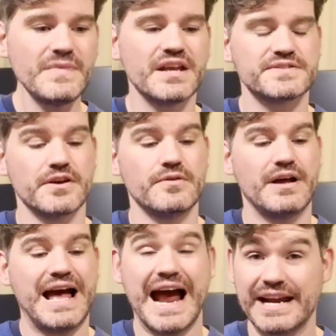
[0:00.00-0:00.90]
So
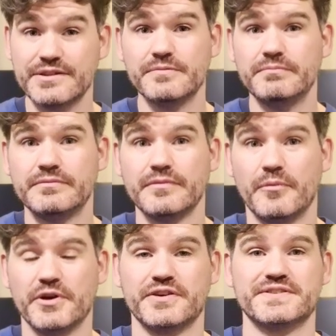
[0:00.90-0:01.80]
hate them
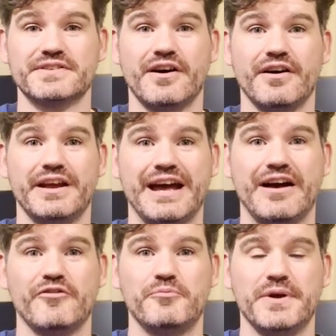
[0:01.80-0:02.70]
because I
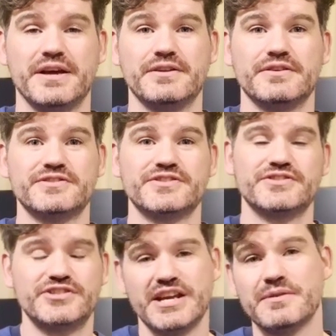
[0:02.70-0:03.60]
have been
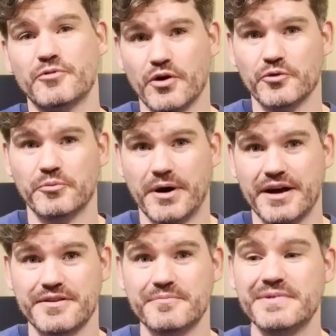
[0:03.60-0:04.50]
steamrolled
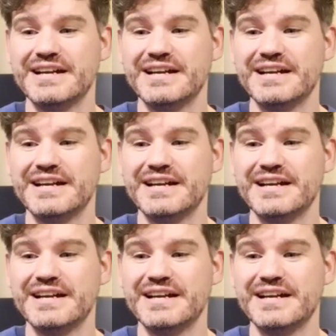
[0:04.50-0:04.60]
by them.